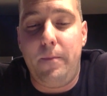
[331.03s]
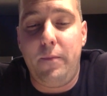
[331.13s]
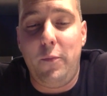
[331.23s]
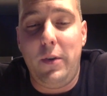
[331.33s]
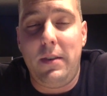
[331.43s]

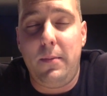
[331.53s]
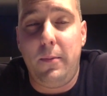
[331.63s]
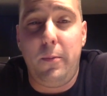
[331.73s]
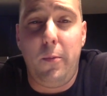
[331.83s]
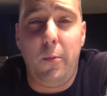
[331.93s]
with
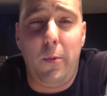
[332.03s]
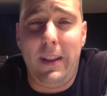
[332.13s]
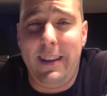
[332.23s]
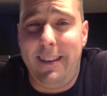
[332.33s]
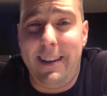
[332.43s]

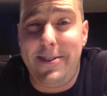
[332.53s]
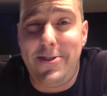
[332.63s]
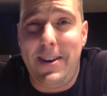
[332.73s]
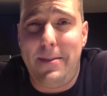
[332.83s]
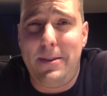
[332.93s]
what little
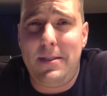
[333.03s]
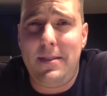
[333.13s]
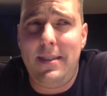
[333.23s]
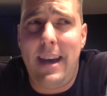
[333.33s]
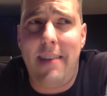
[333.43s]
energy I
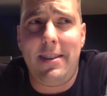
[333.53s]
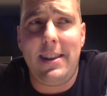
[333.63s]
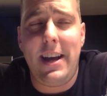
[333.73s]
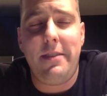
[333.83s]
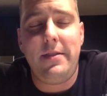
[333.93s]
was having
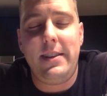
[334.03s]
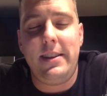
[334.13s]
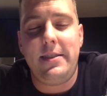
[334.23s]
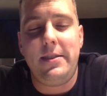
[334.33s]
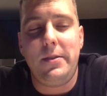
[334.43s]
left.
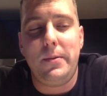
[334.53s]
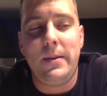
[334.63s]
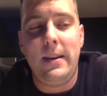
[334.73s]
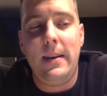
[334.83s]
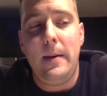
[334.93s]
And so
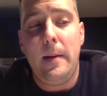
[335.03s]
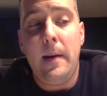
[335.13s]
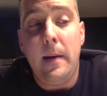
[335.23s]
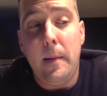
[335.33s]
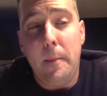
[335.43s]

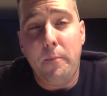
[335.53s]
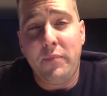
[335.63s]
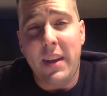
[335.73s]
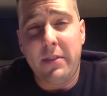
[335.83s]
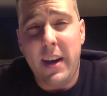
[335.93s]

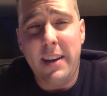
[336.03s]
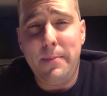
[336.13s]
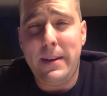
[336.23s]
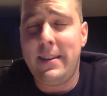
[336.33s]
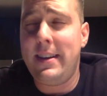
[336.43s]
I've kind of
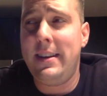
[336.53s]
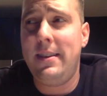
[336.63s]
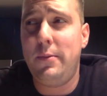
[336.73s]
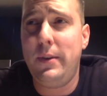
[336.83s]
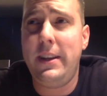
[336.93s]
been
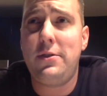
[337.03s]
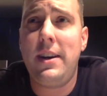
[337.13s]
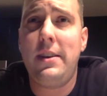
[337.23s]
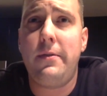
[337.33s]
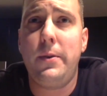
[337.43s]
really
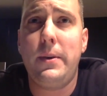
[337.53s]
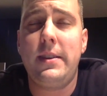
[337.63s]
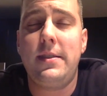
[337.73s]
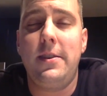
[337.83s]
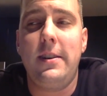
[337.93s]
trying to
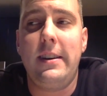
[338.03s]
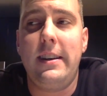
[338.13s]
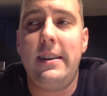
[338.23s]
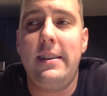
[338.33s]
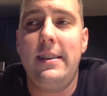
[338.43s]
focus
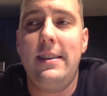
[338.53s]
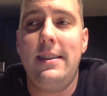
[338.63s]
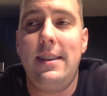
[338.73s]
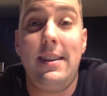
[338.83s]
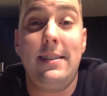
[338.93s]
on
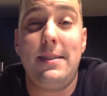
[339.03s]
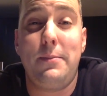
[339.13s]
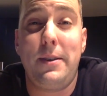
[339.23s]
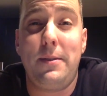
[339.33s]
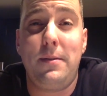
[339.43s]
the things that
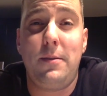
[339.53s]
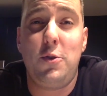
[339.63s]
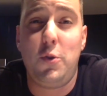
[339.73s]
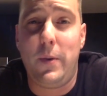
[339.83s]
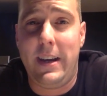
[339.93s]
bring
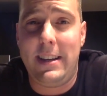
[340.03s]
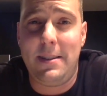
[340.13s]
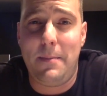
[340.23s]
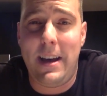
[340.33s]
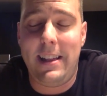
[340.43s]
joy
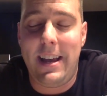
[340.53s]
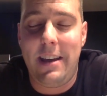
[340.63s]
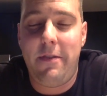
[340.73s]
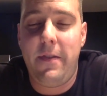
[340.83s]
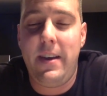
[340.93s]
to my
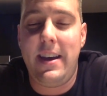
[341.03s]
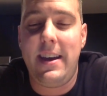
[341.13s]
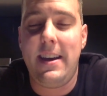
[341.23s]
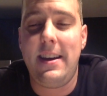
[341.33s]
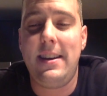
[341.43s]
life
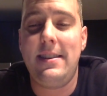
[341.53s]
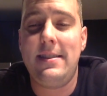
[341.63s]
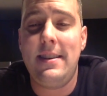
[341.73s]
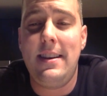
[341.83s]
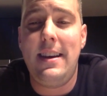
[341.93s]

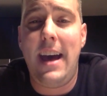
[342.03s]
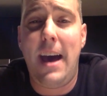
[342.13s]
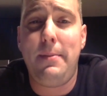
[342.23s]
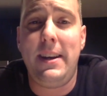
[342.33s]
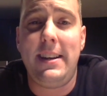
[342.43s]
and
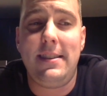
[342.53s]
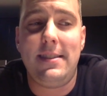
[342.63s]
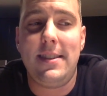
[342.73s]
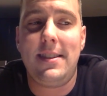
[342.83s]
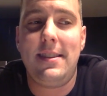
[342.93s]

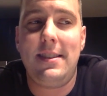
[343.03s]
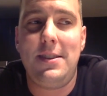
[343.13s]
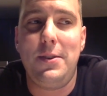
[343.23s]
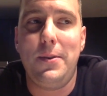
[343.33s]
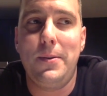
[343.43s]
happiness. And
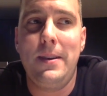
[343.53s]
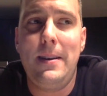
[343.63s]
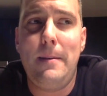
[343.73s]
so